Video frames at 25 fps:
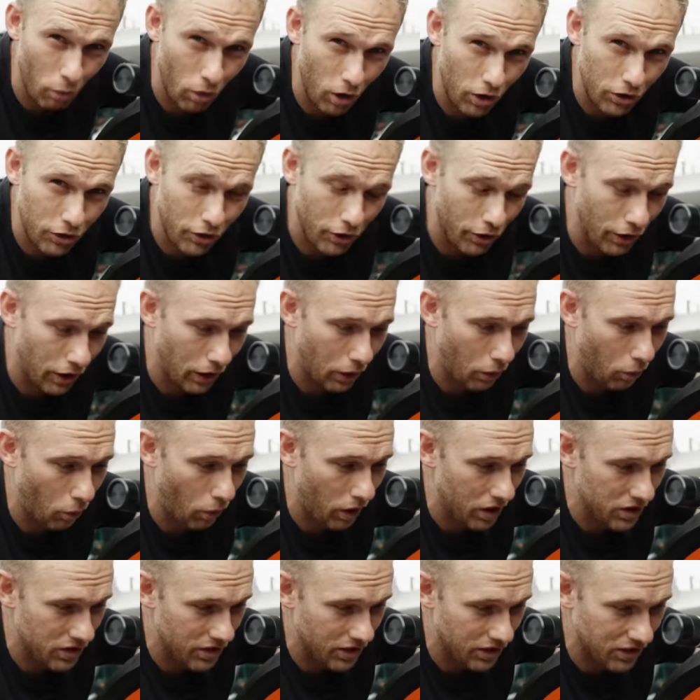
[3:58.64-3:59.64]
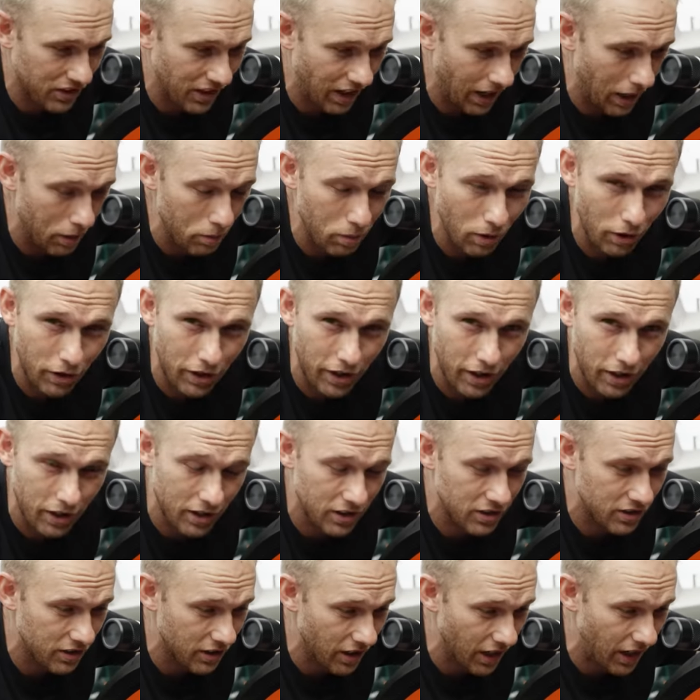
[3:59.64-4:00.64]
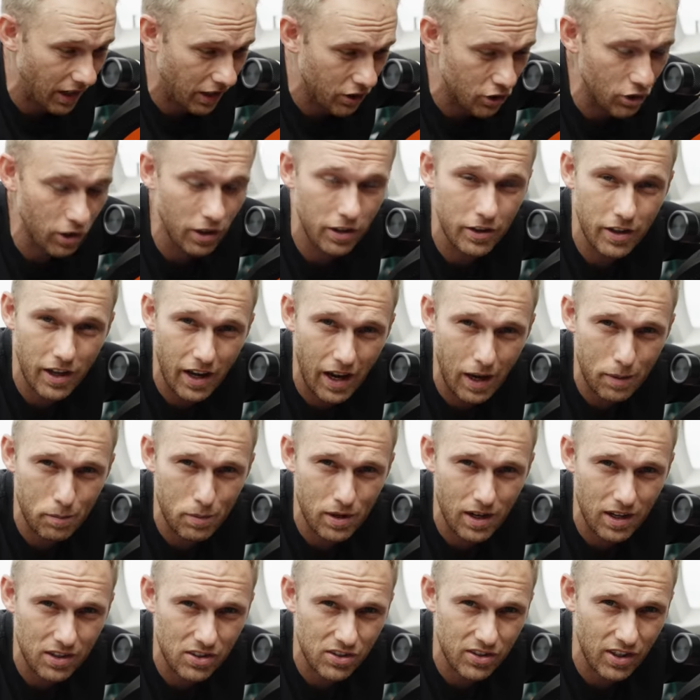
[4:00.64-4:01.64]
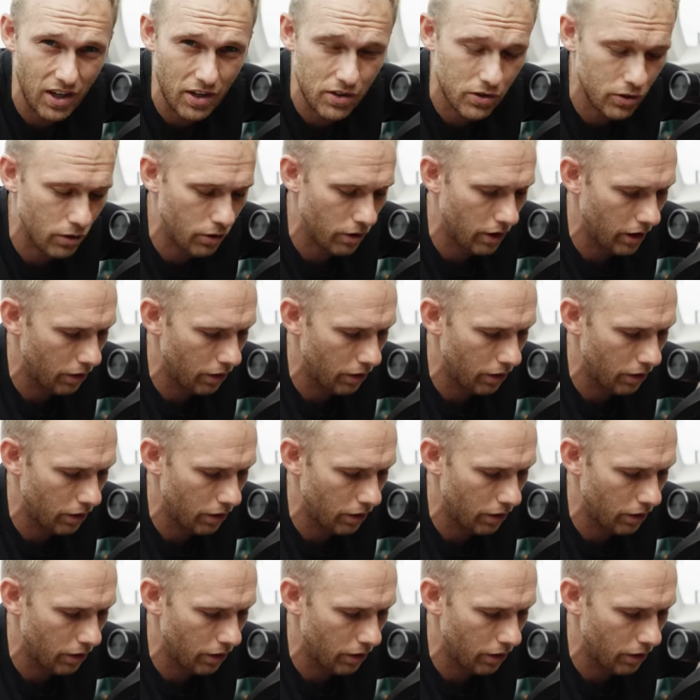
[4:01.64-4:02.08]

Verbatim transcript: wondering why is this cable here? It's actually the ABS sensor.